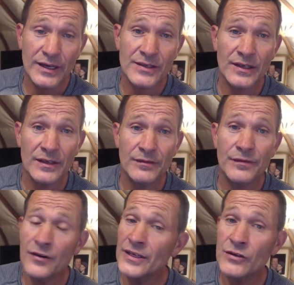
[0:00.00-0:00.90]
as a
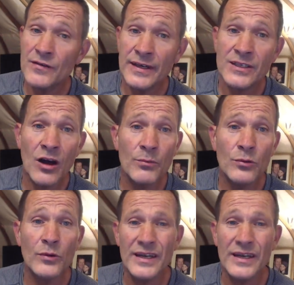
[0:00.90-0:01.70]
very useful example,